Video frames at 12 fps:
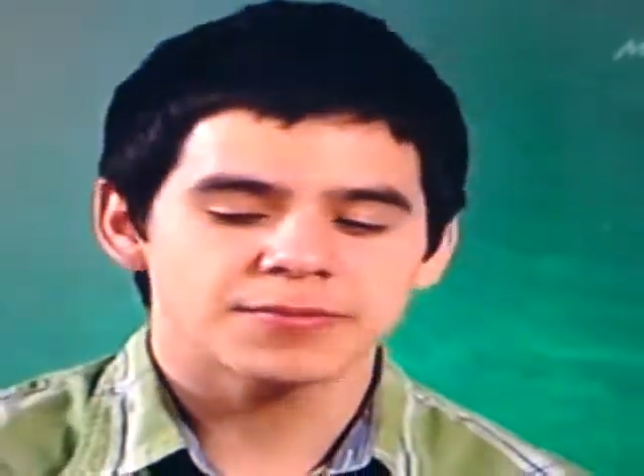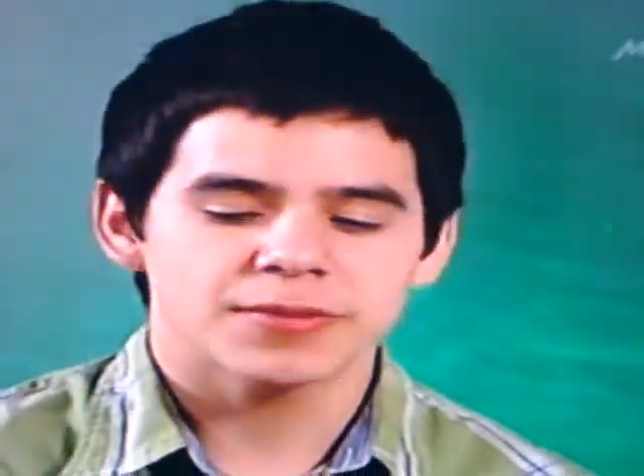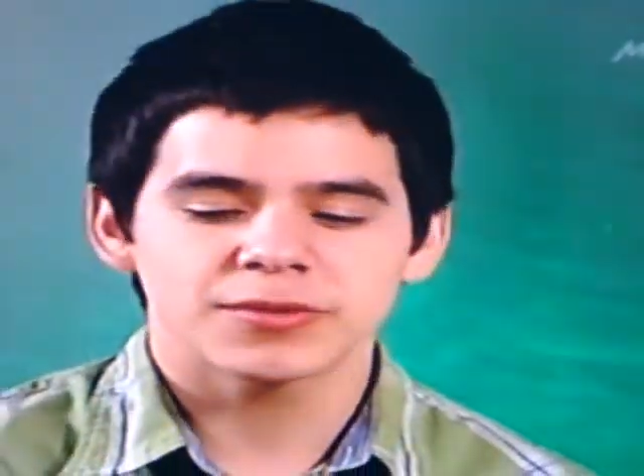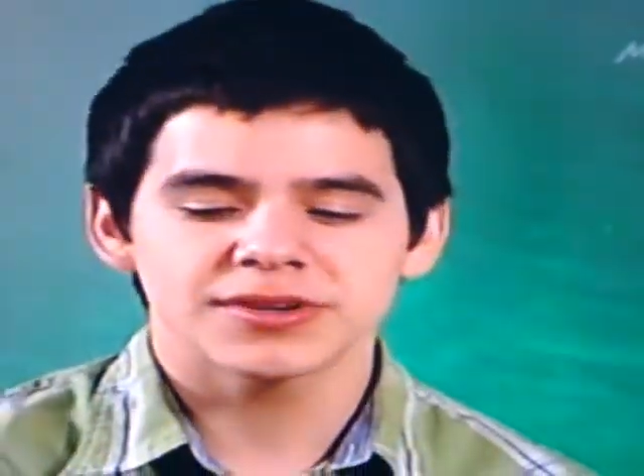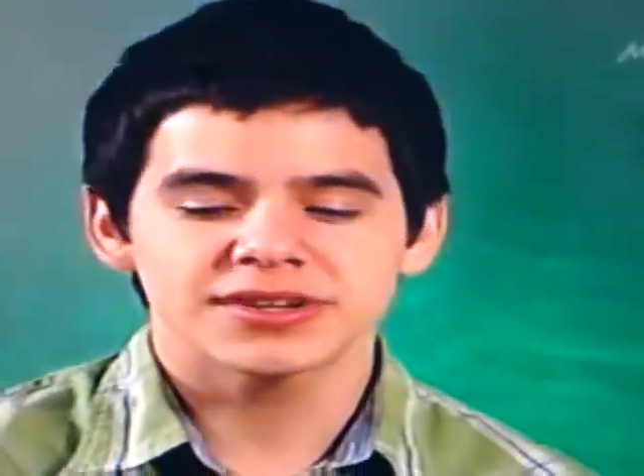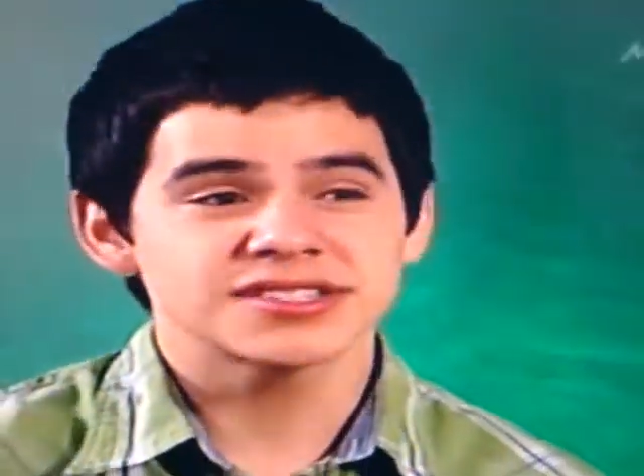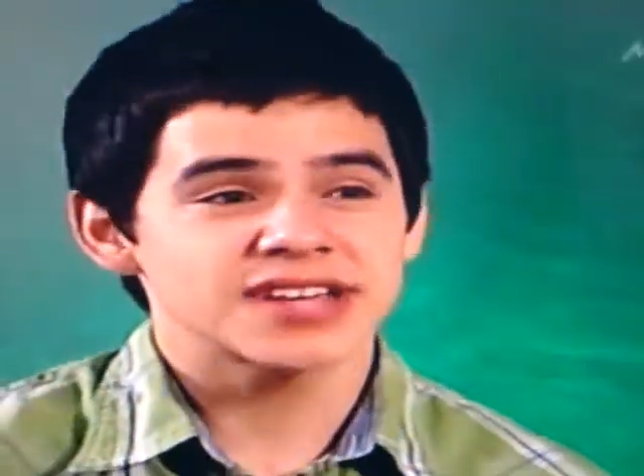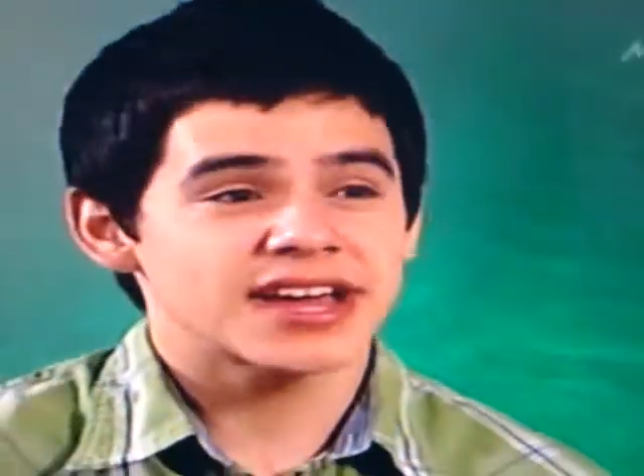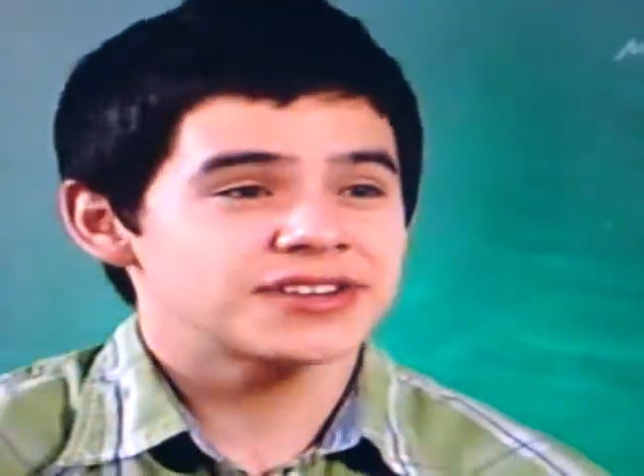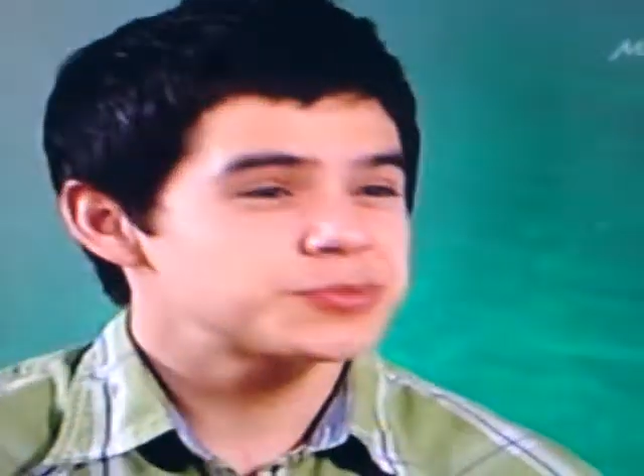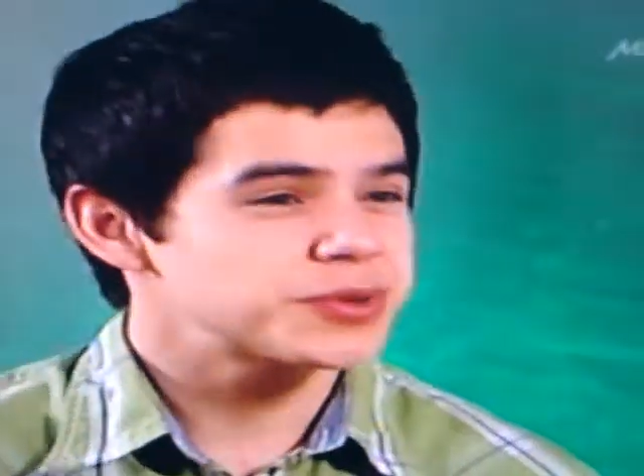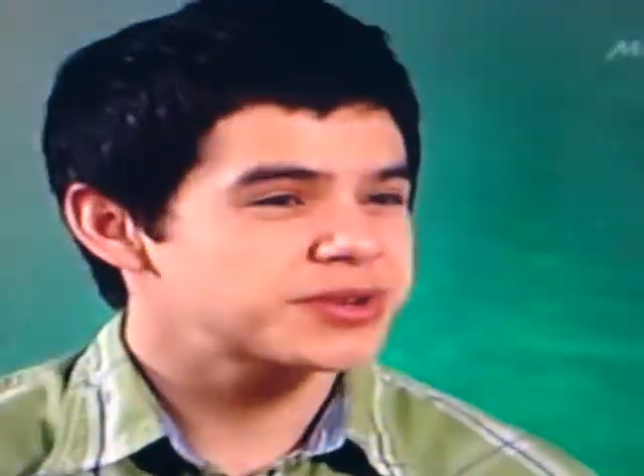but we
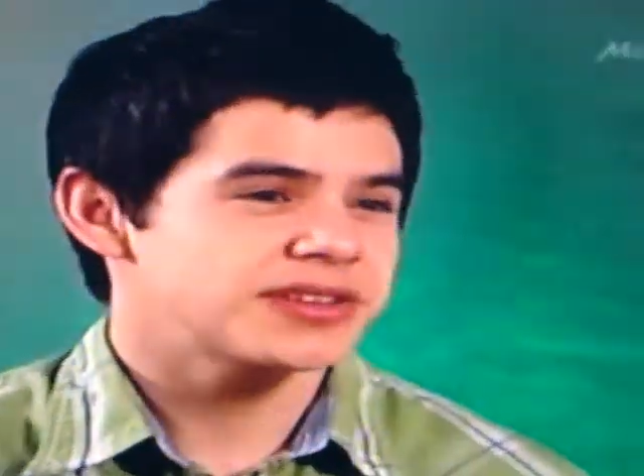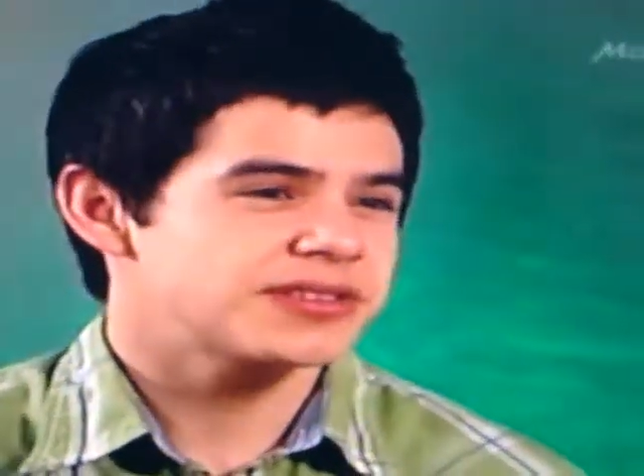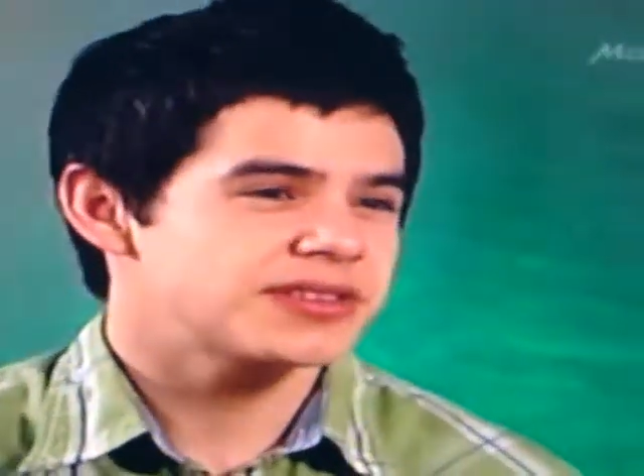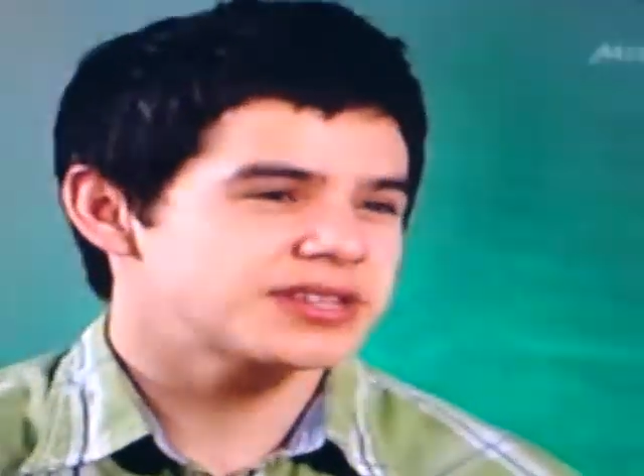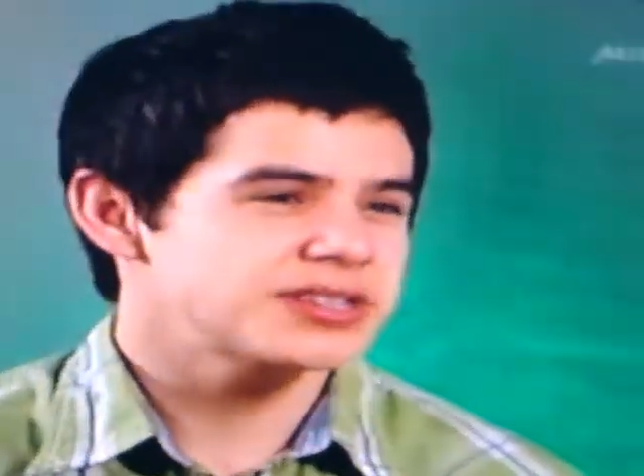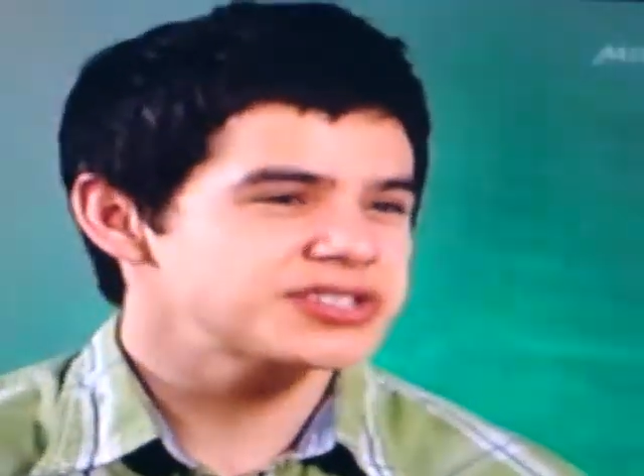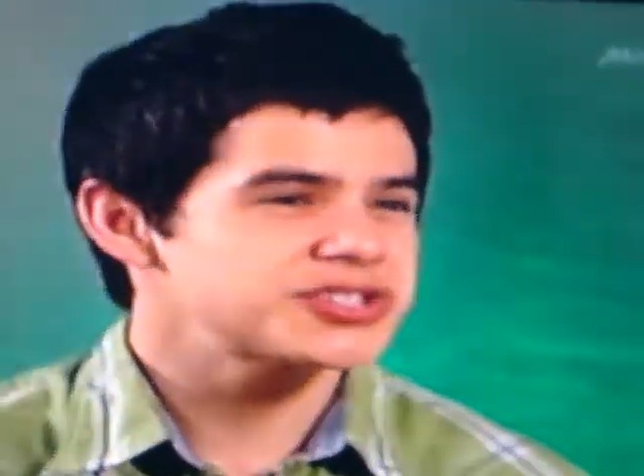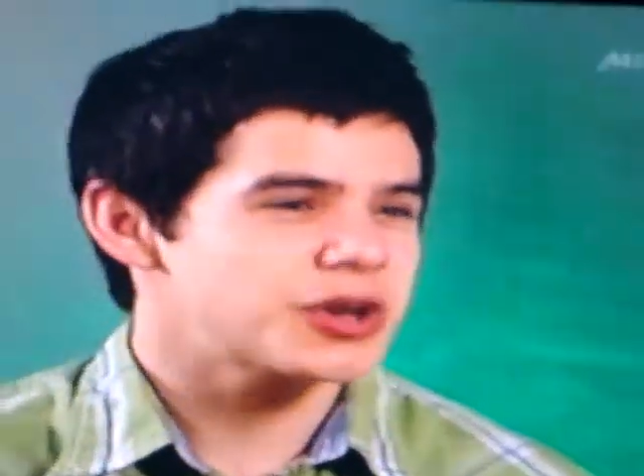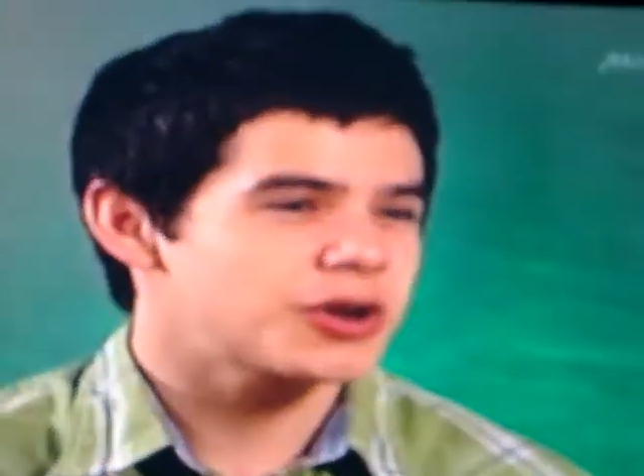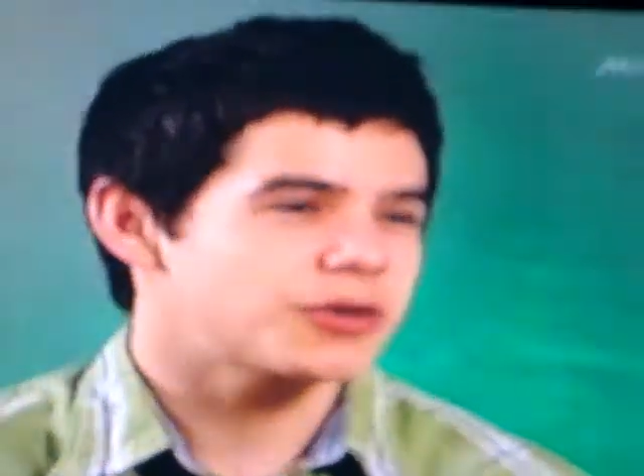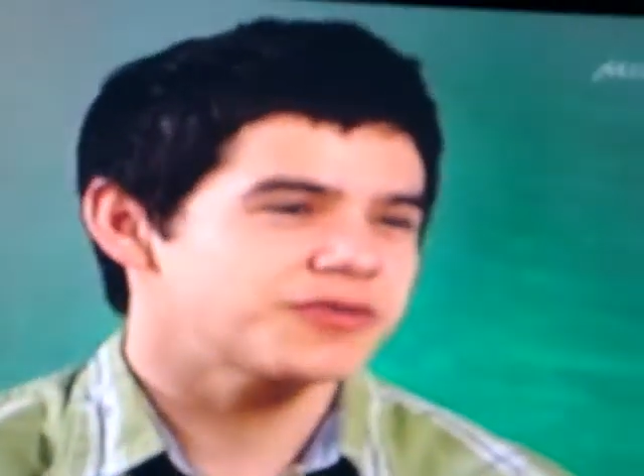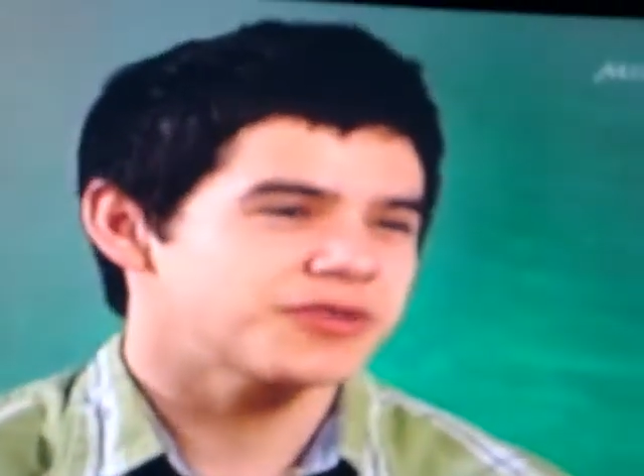decided to put it in the
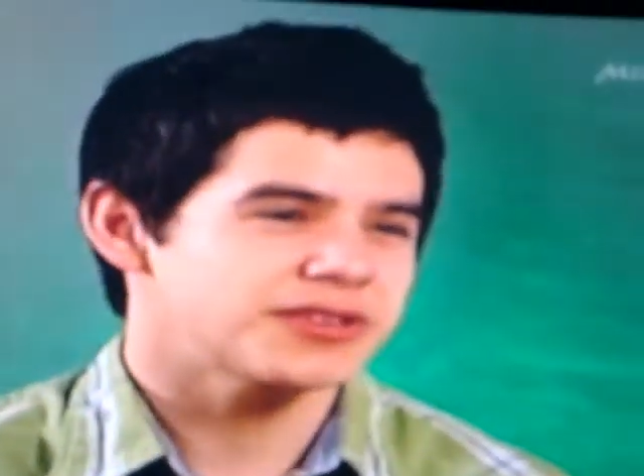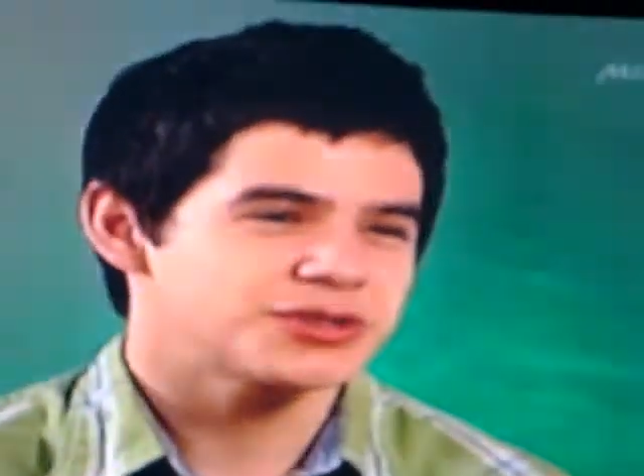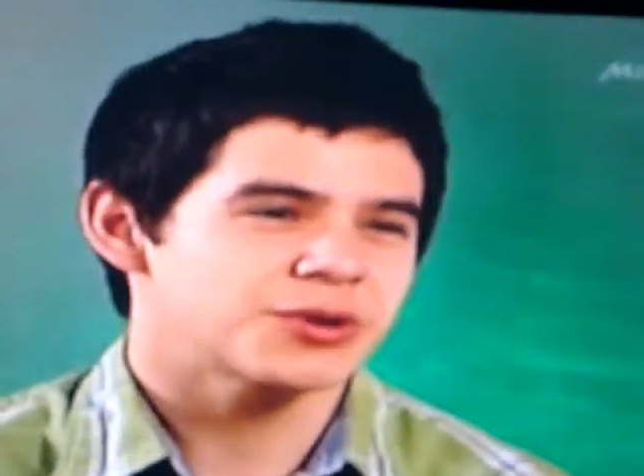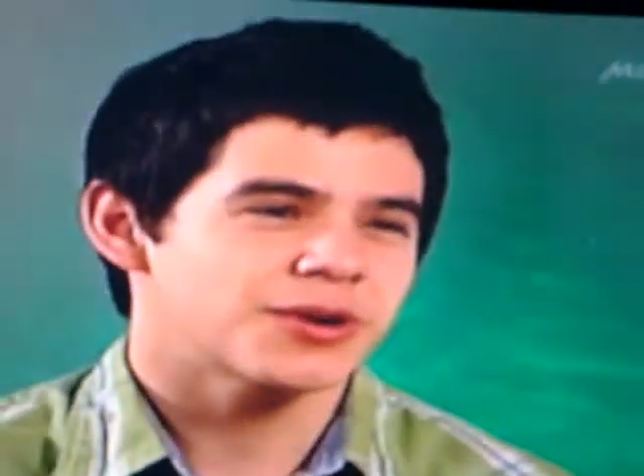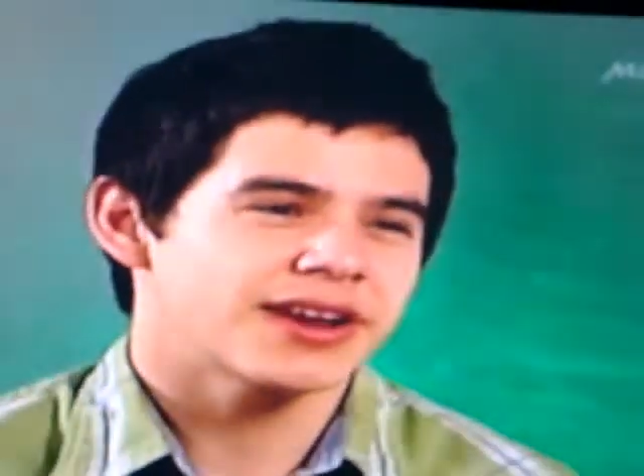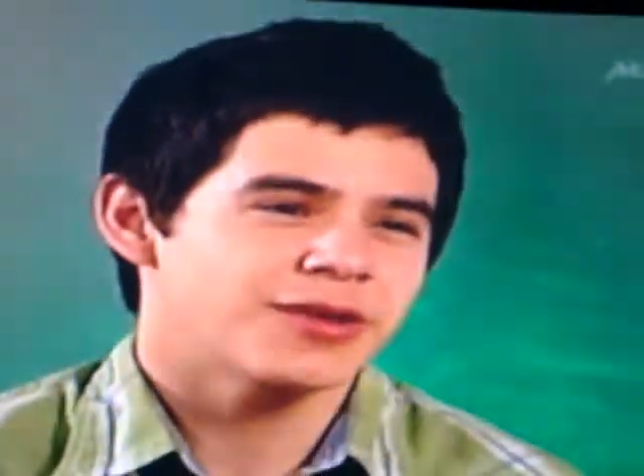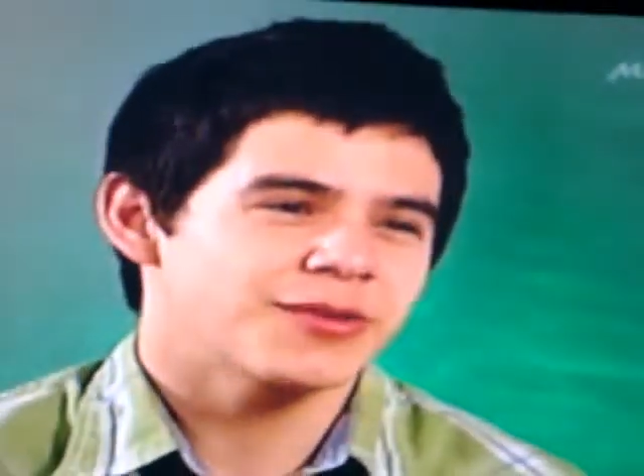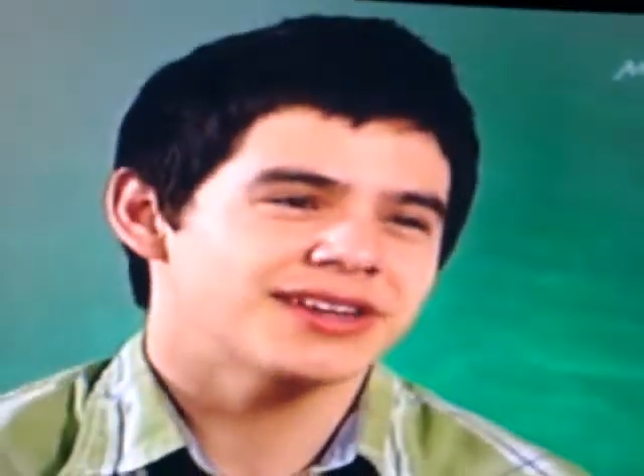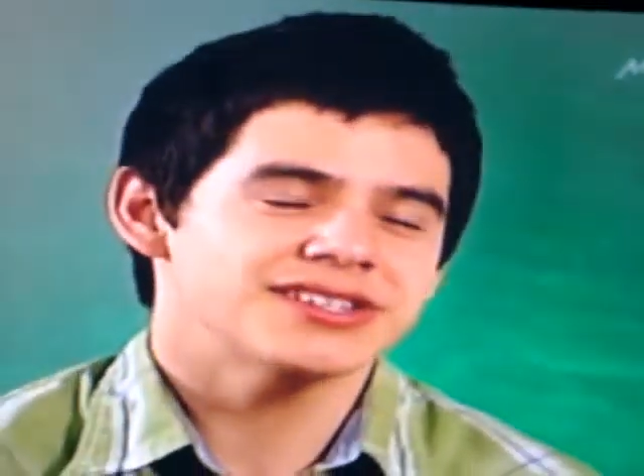show for a tour anyway,